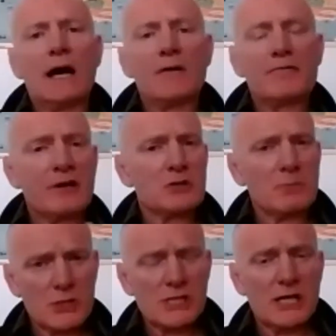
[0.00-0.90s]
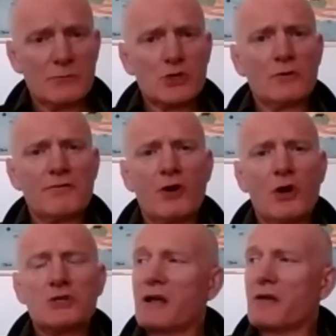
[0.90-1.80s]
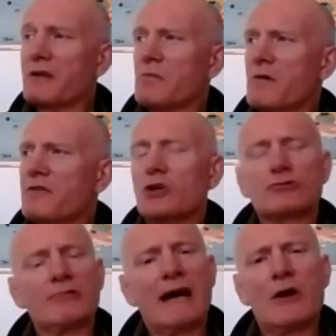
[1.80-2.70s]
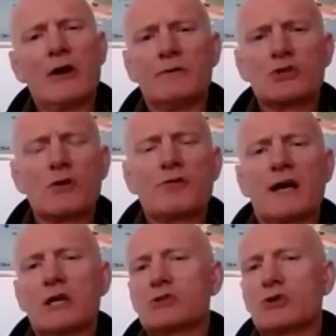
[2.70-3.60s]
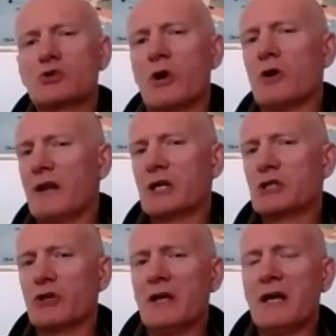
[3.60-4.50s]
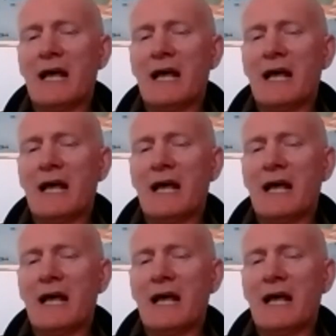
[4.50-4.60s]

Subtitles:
French Muslims who voted, I think, in the first round of the 2012 election.